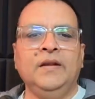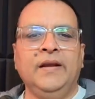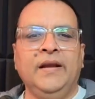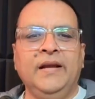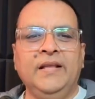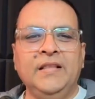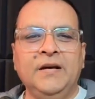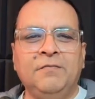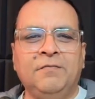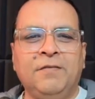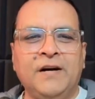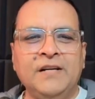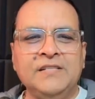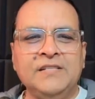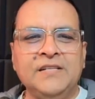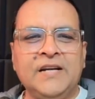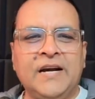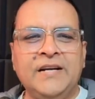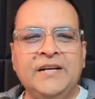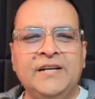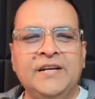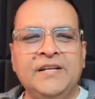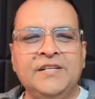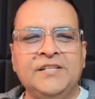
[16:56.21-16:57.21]
In the first
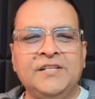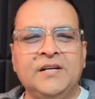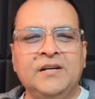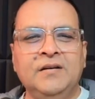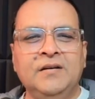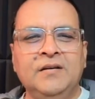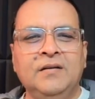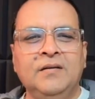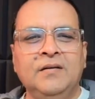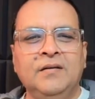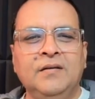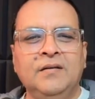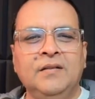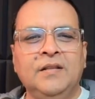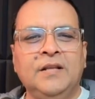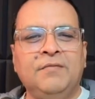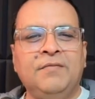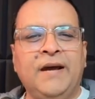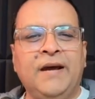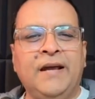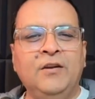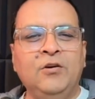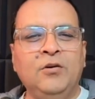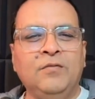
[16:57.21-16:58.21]
iteration, the
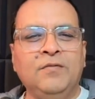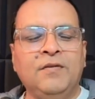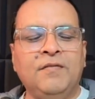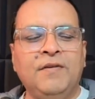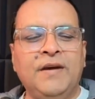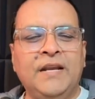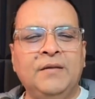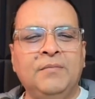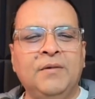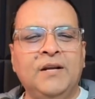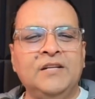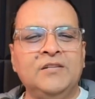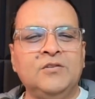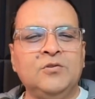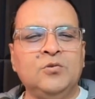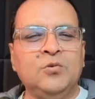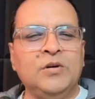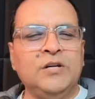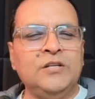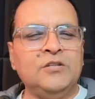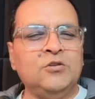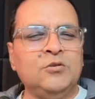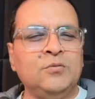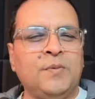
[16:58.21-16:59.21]
value of the variable is 2
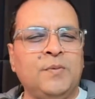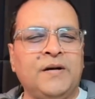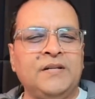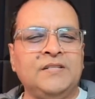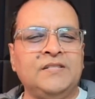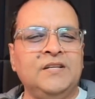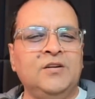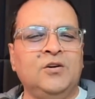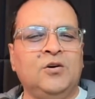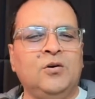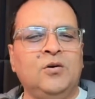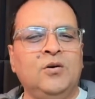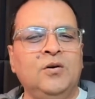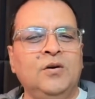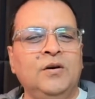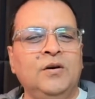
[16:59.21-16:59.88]
raised to the power 0.